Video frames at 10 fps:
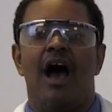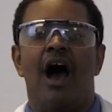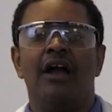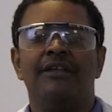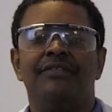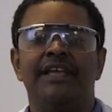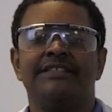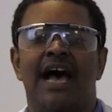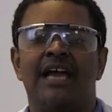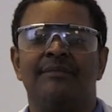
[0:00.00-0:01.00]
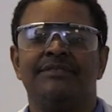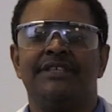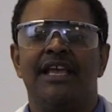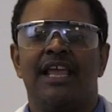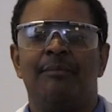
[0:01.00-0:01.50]
All of these items
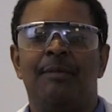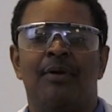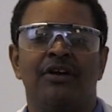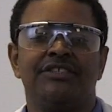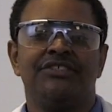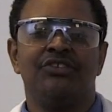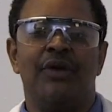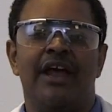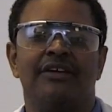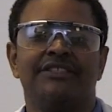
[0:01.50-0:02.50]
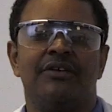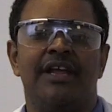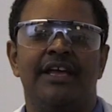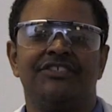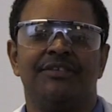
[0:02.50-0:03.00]
can be purchased through Arizona
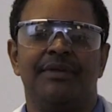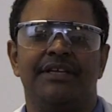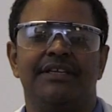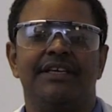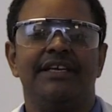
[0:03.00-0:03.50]
Instrument.